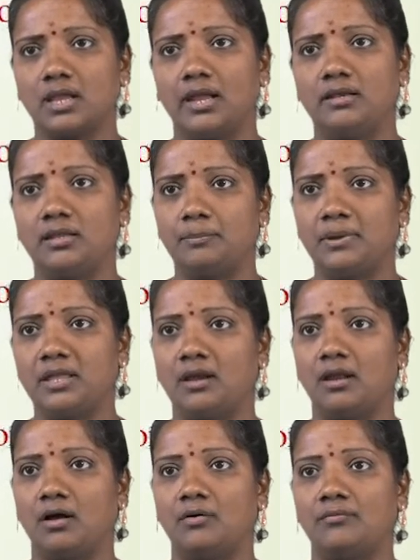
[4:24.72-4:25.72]
in the
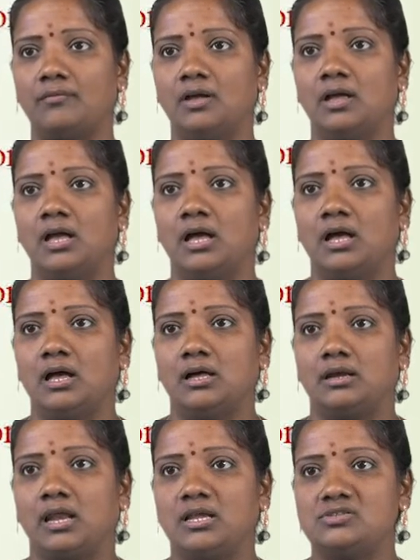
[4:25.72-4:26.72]
period of
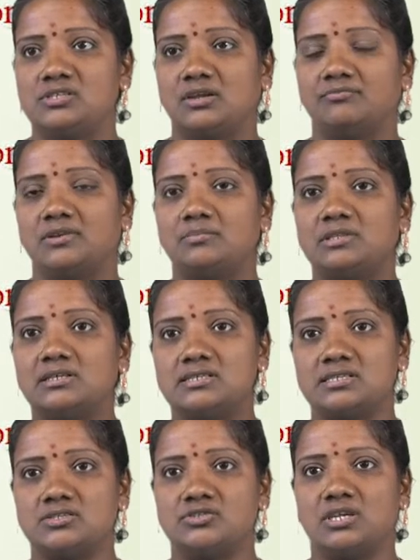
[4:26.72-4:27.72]
ranging from 3rd
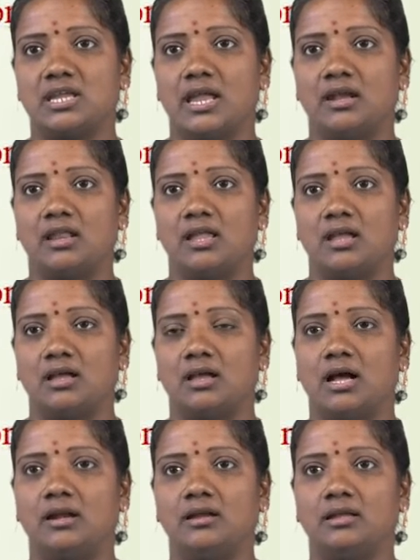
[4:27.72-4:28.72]
century
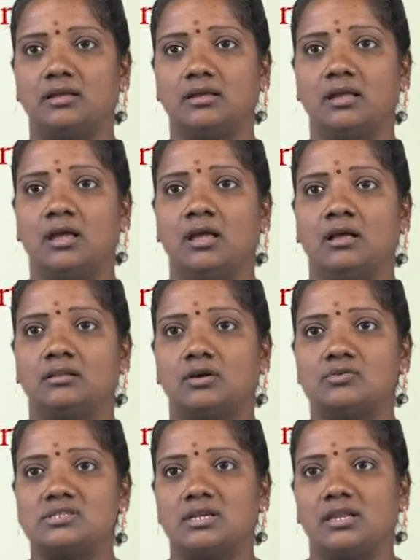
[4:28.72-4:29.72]
AD and
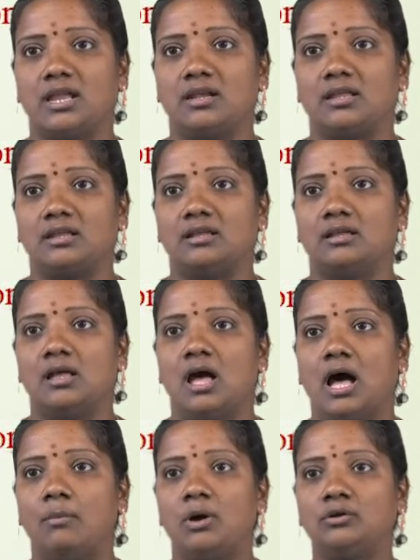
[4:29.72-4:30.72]
1000 AD.
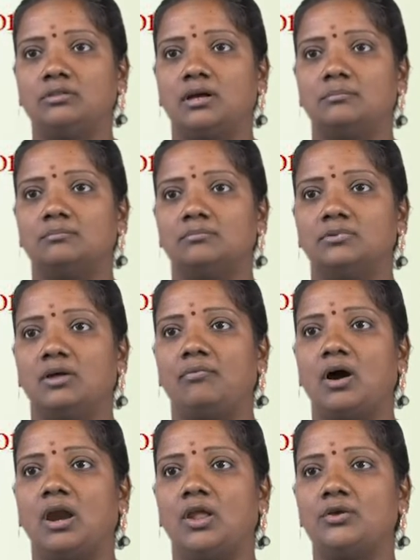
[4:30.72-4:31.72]
Among them, the
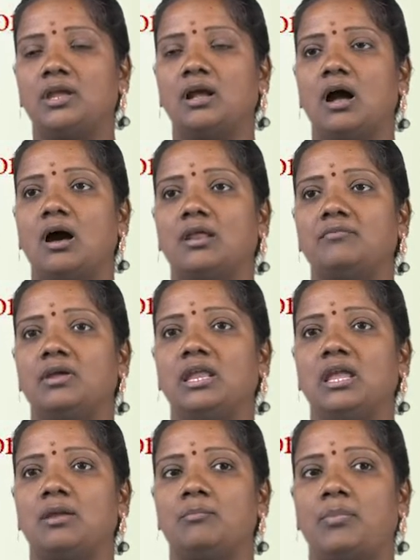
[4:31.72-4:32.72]
following are
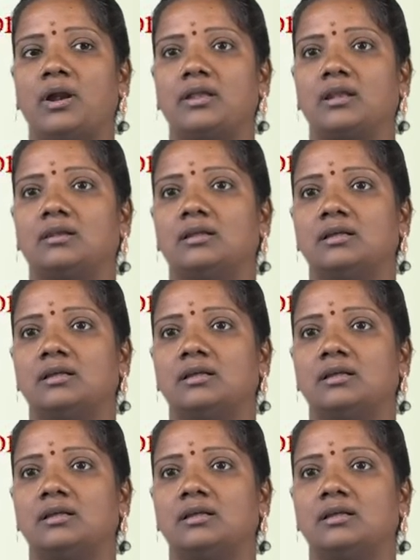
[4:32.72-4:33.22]
very important.